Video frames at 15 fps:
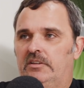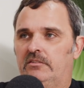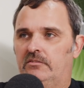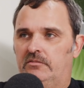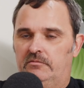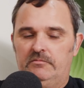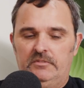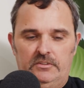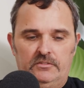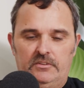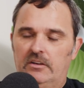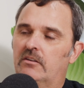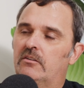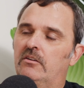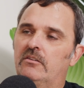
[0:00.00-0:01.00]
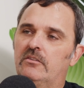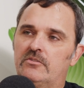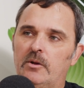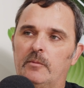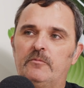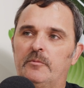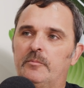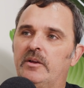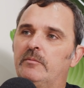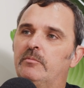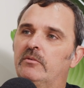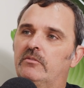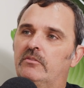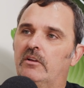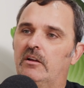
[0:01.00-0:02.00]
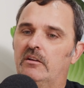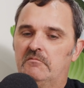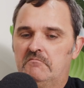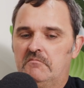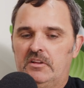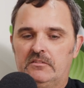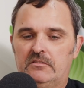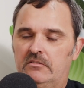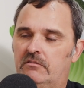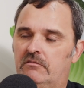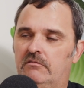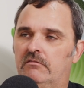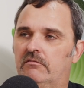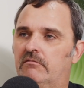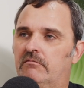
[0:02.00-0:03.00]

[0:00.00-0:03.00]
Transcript: is going to do the job for people. So that's.